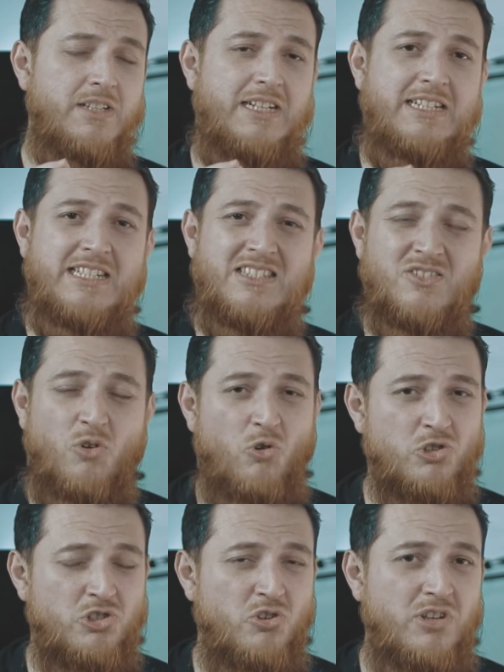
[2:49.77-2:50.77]
It is
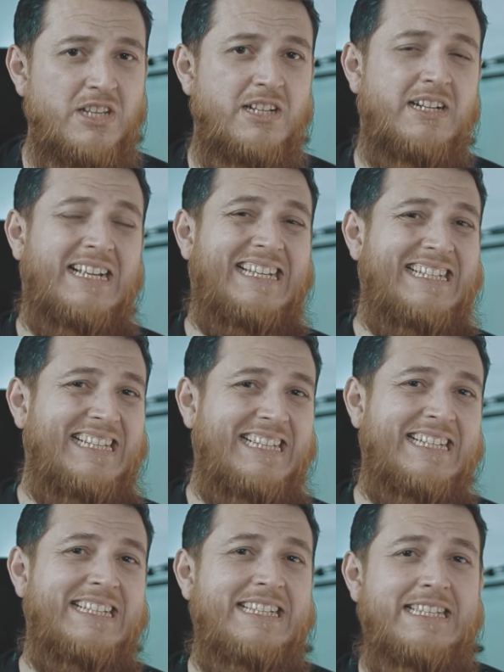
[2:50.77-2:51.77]
ozonic,
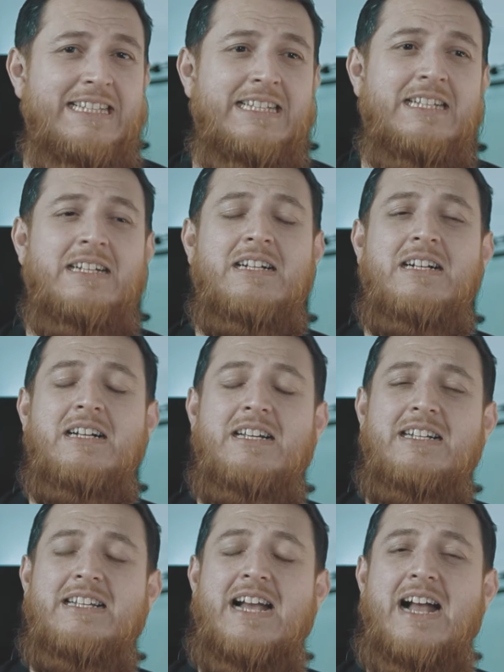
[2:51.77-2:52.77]
airy.
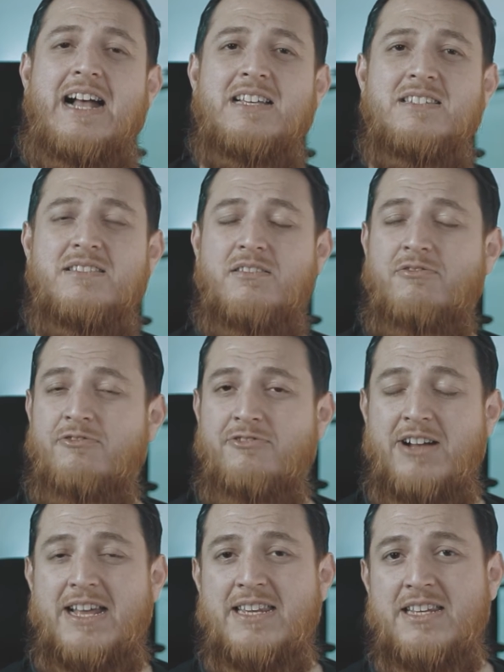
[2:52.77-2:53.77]
It has a
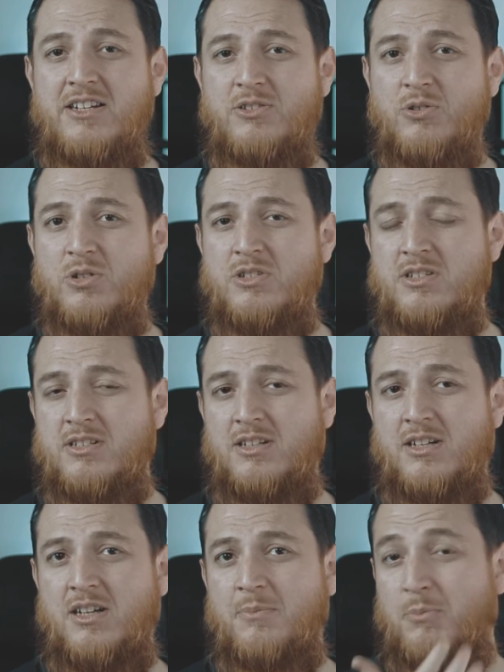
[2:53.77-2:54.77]
very good
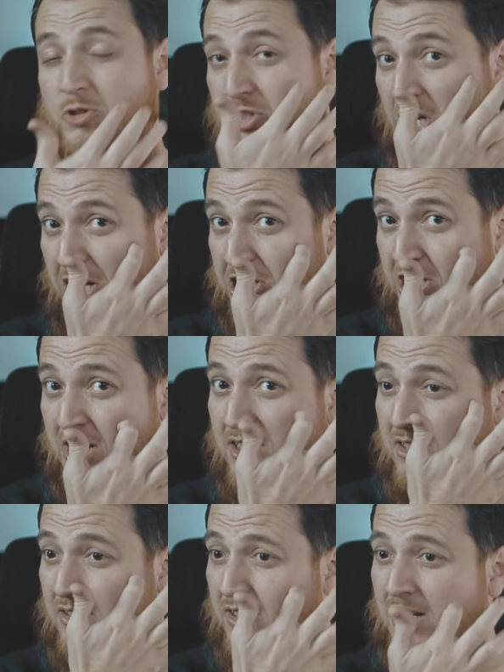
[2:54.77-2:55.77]

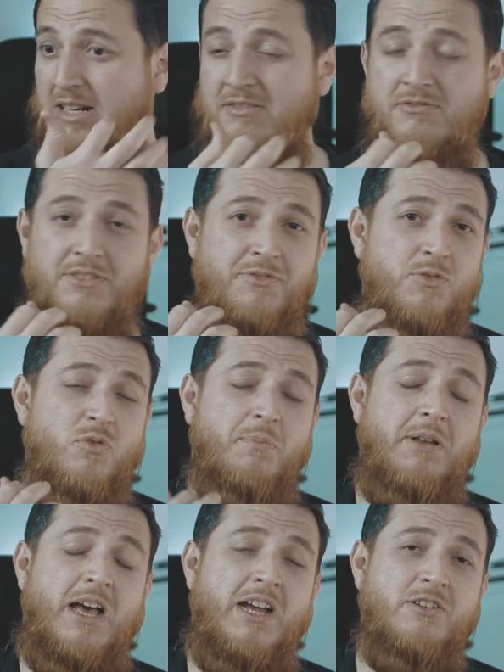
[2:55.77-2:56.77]
projection, and if you
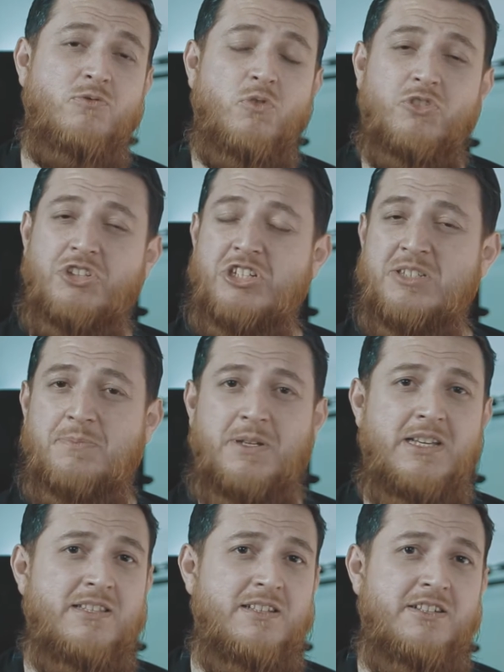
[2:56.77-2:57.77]
apply 2 or 3
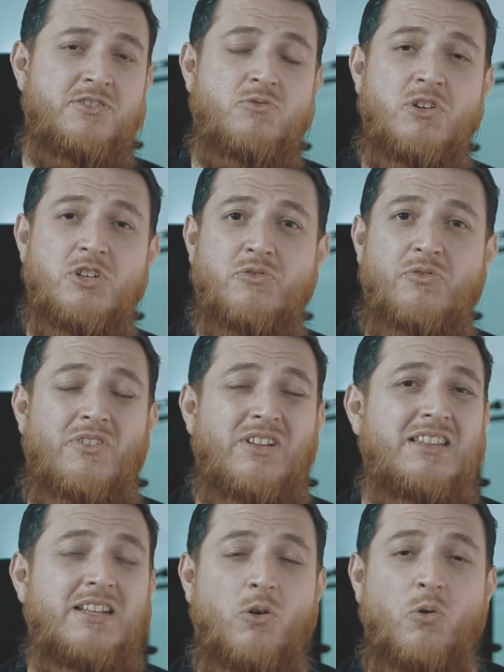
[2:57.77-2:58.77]
sprays, it is going to
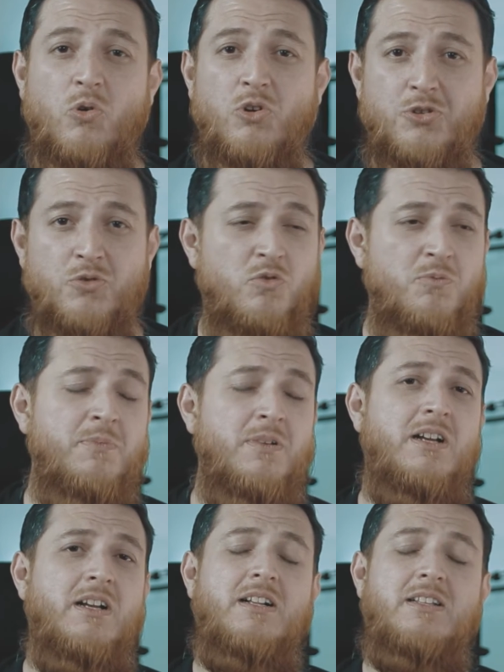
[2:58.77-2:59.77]
fill the whole room.
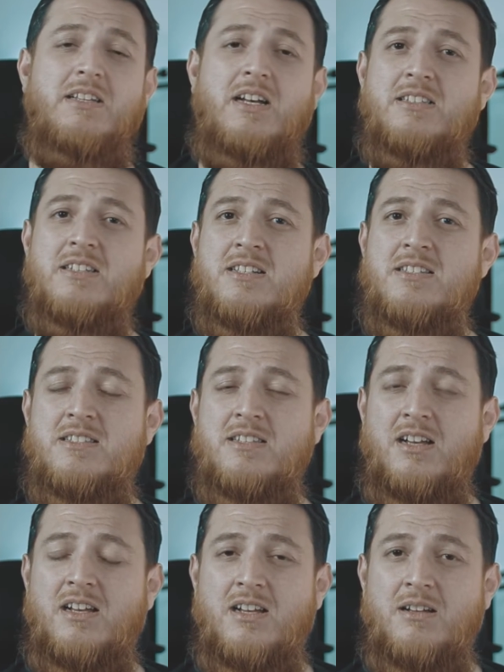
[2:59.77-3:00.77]
The others,
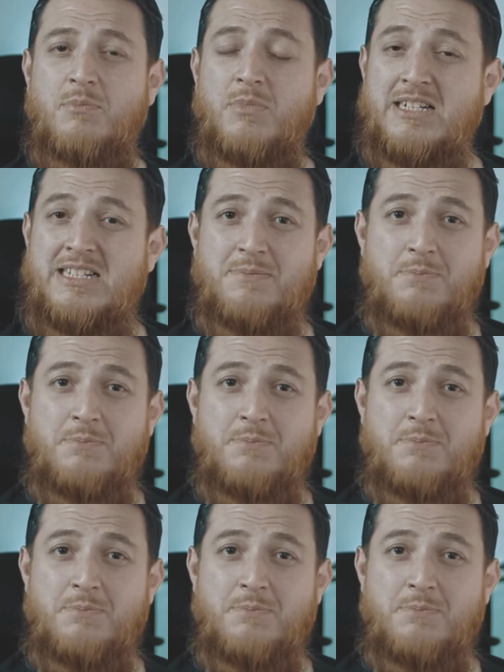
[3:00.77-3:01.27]
it is